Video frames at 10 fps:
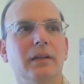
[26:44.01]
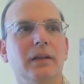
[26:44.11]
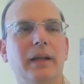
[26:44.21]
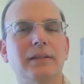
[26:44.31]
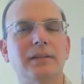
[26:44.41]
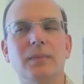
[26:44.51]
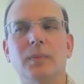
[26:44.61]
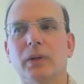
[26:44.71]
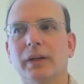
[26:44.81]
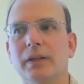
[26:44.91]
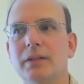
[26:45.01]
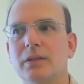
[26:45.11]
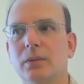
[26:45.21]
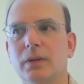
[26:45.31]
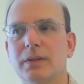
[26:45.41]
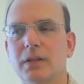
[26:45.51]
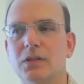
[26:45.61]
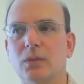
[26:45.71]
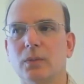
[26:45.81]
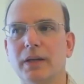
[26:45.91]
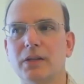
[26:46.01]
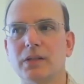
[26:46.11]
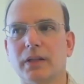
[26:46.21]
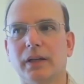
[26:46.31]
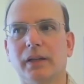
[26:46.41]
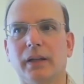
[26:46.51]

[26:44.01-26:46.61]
like deeper into a situation,